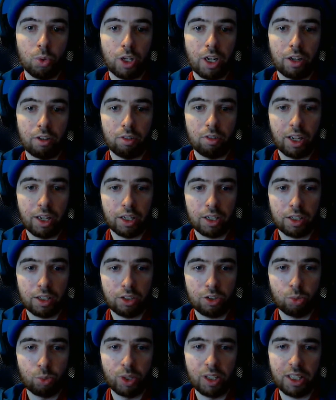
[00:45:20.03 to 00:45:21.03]
like, it's
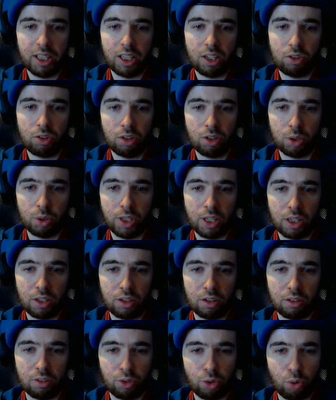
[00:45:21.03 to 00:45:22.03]
really easy to get
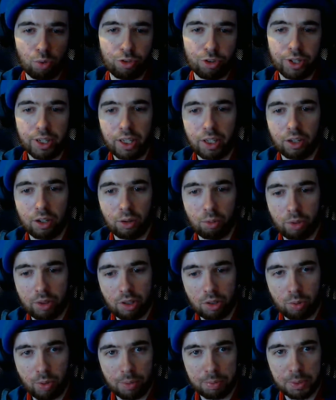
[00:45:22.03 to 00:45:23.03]
over eager with this
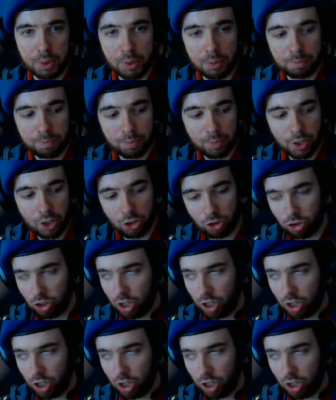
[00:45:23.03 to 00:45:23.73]
weapon, because you're like,